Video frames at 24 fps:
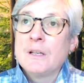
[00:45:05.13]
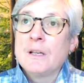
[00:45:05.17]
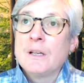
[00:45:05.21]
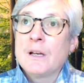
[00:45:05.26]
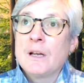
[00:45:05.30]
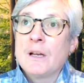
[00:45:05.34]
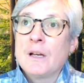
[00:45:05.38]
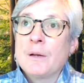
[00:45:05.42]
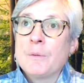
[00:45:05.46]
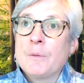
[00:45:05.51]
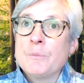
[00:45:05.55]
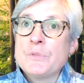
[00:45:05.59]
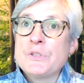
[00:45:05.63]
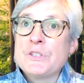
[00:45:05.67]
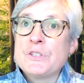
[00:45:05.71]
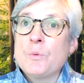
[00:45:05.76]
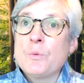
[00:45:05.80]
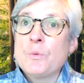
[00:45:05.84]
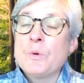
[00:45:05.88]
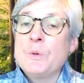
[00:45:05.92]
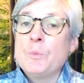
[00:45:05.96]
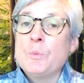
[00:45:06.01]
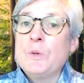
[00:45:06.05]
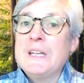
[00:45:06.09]
So
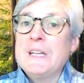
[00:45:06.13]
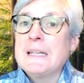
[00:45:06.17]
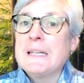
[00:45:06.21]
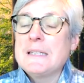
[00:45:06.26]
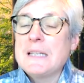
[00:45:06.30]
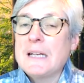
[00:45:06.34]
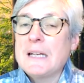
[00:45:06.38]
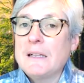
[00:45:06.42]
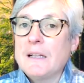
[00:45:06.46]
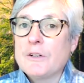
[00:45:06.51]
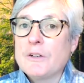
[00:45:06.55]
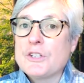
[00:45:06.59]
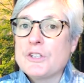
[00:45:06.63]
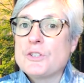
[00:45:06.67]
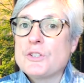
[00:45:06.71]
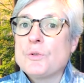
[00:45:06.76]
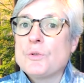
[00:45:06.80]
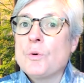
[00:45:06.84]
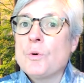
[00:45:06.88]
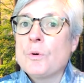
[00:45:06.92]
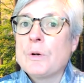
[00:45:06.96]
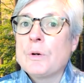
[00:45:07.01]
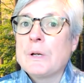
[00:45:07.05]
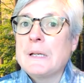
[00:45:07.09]
when we can tell our
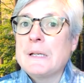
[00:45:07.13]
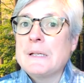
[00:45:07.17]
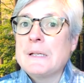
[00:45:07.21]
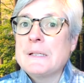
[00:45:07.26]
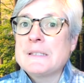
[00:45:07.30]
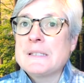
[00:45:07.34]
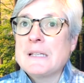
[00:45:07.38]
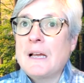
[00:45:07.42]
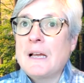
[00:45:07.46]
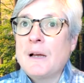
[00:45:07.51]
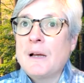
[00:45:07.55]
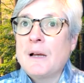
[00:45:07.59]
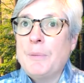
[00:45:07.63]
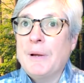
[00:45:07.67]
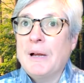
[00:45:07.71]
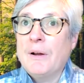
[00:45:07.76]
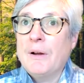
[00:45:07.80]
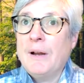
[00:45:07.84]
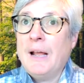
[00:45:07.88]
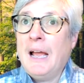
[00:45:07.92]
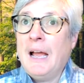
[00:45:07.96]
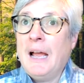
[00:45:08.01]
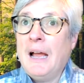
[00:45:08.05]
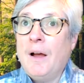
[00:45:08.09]
stories
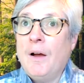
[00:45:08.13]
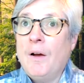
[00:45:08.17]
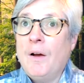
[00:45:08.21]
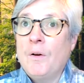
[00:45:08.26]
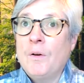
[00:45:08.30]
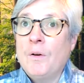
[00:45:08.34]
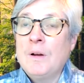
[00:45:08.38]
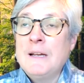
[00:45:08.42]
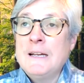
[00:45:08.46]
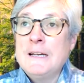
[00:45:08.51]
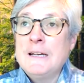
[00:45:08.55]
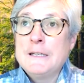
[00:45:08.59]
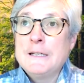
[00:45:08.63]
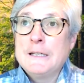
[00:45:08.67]
about how,